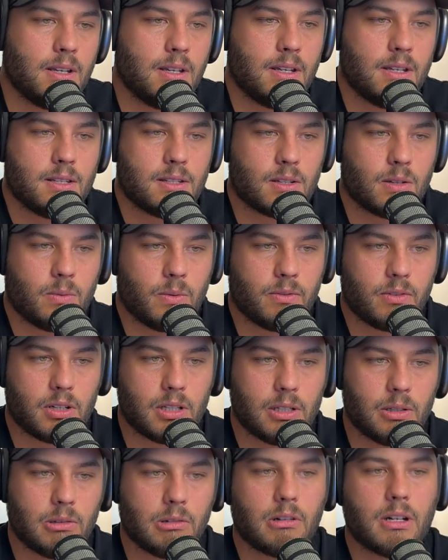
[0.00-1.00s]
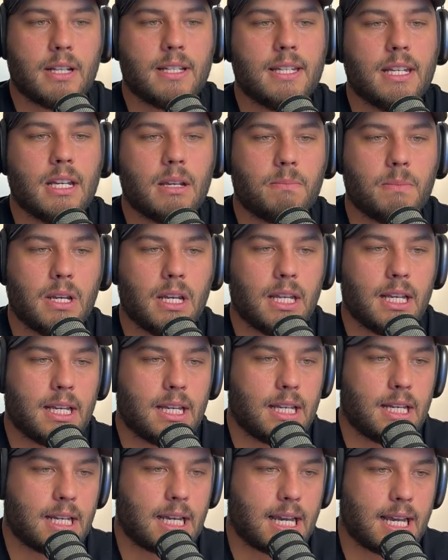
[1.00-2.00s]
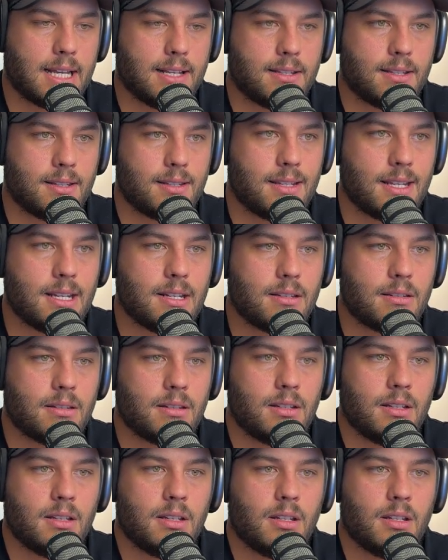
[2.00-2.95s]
So we've got a little green tick, meaning it has sent.